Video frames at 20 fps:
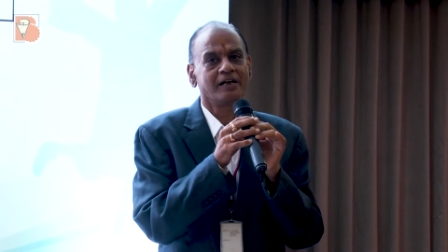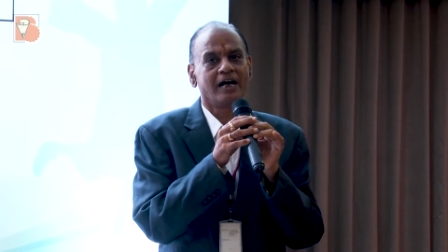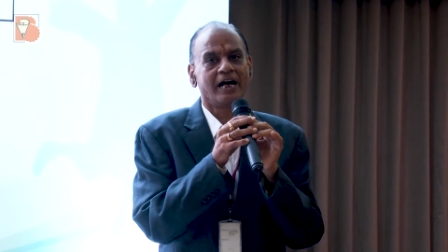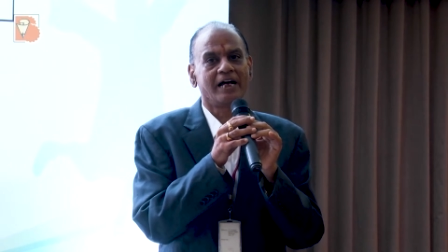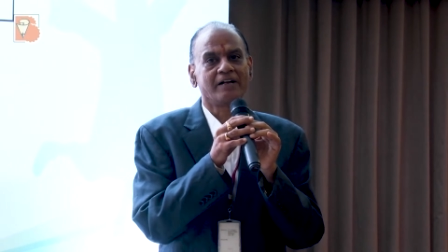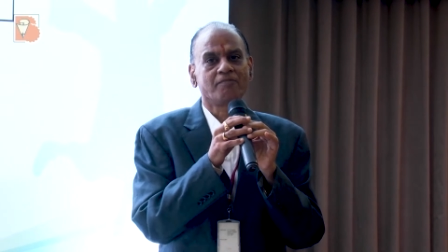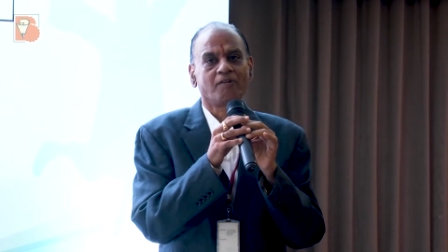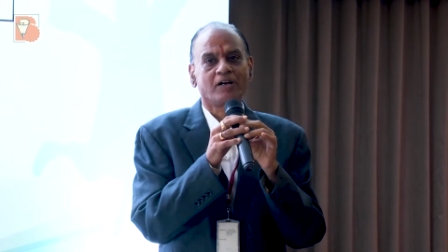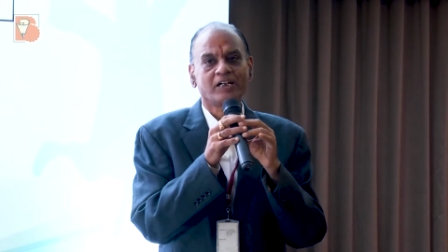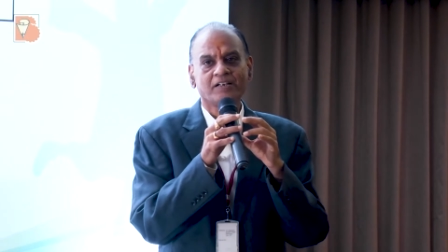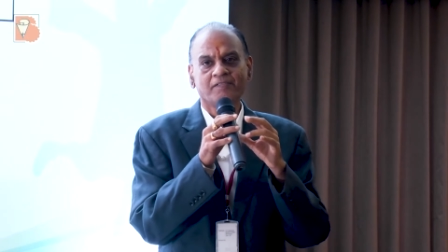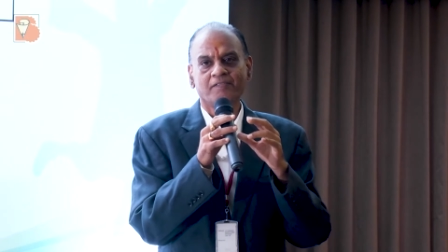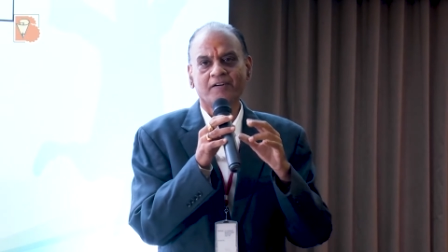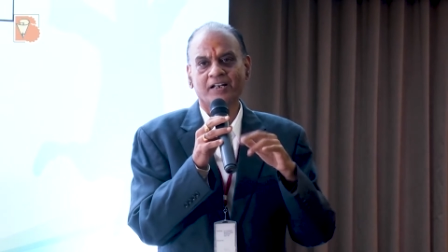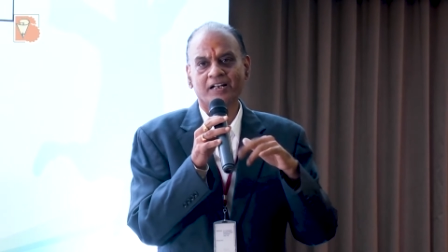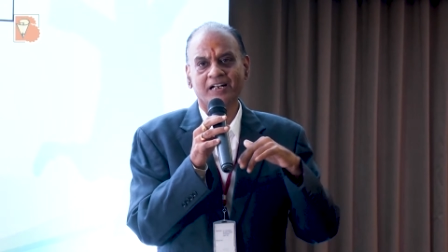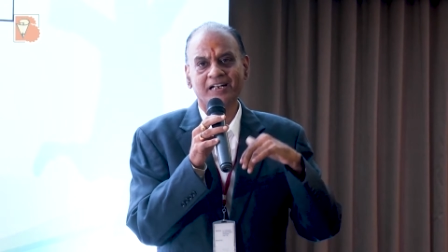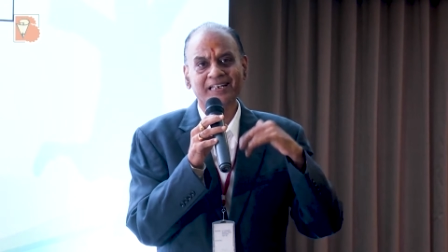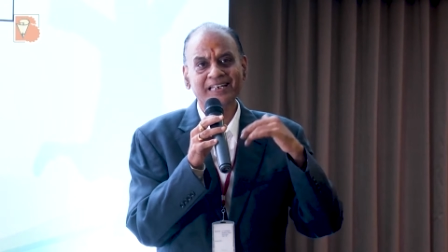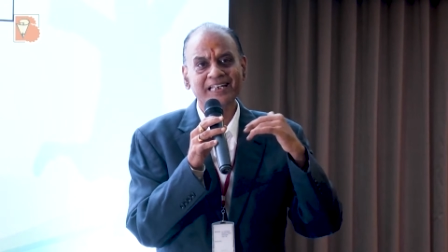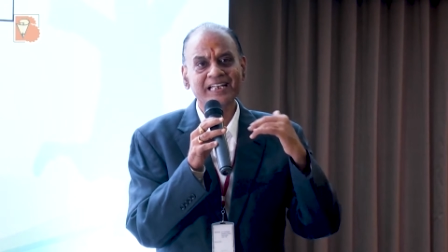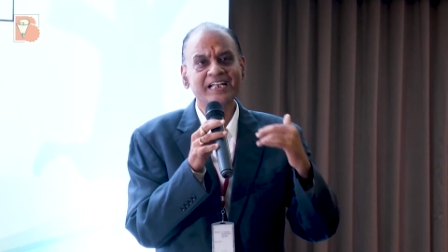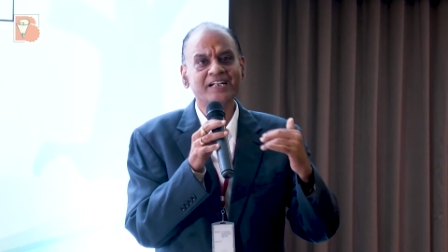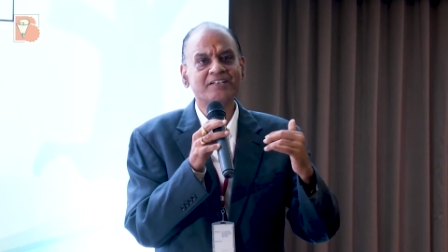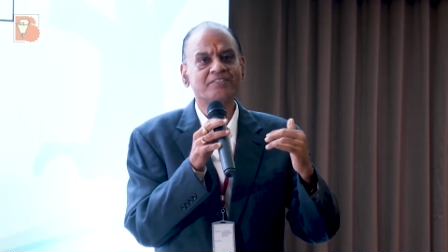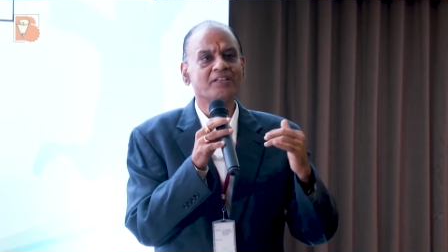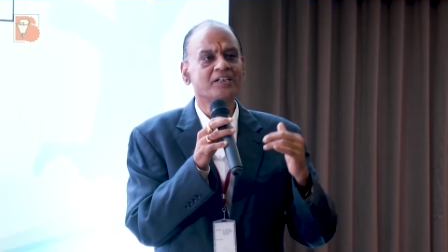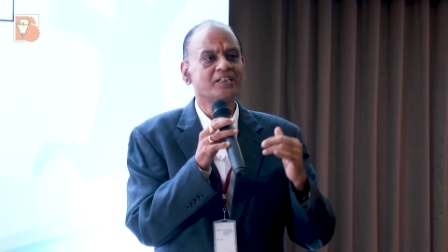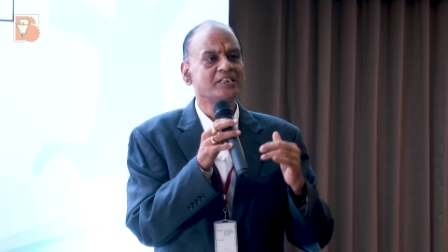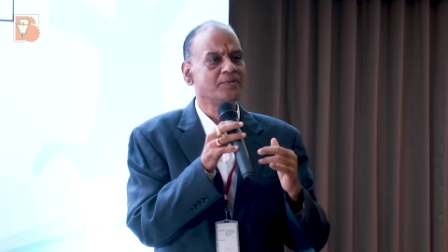and whatever needs
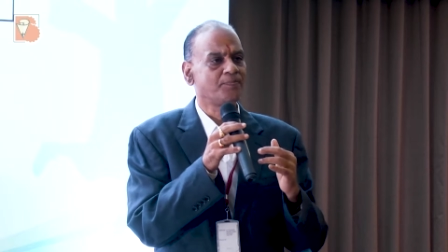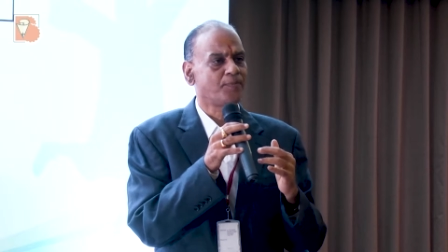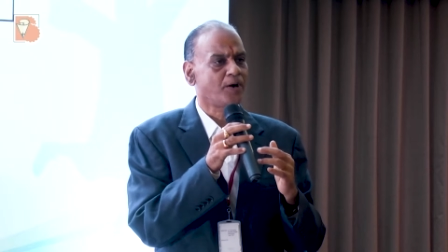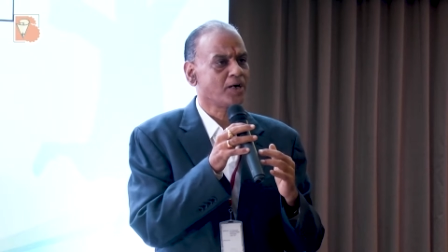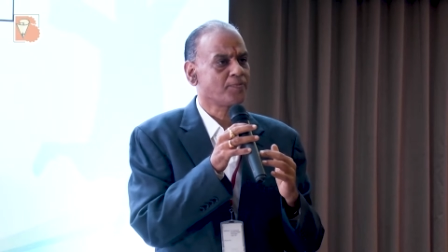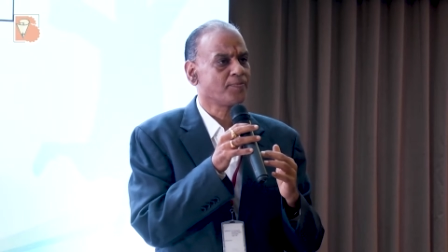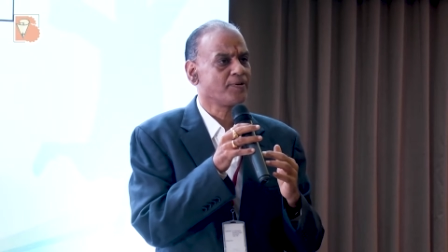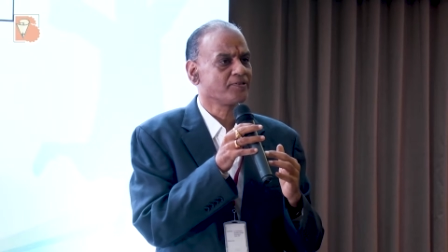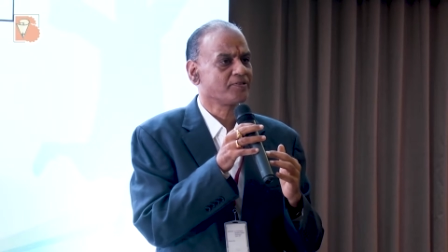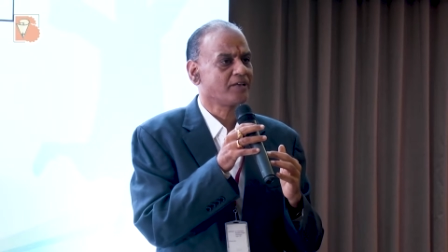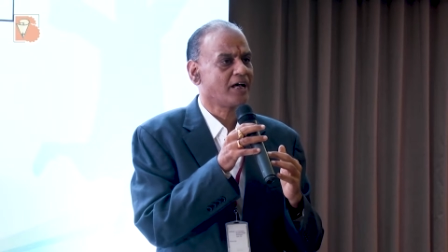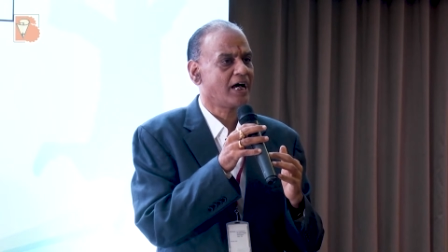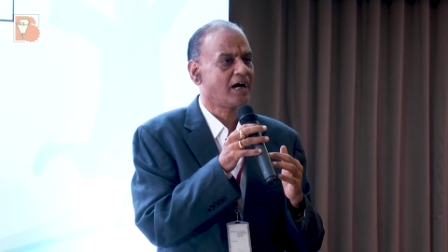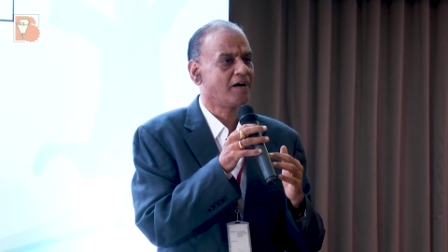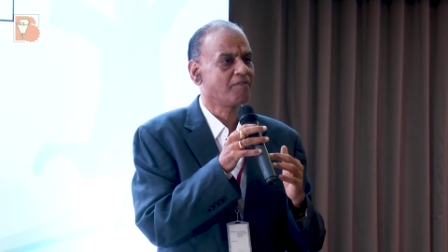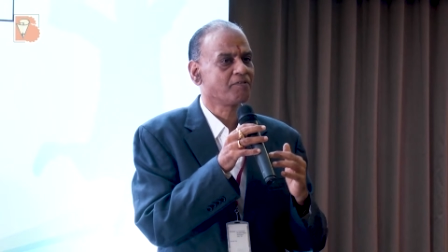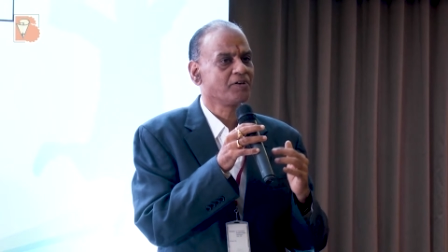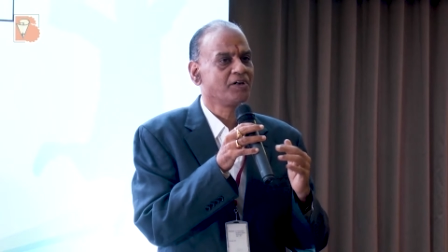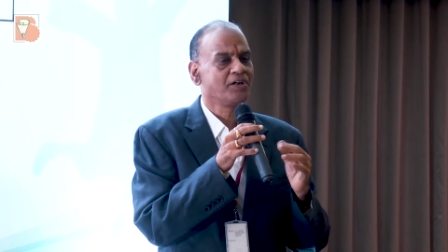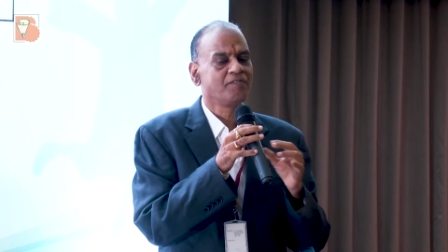the departments have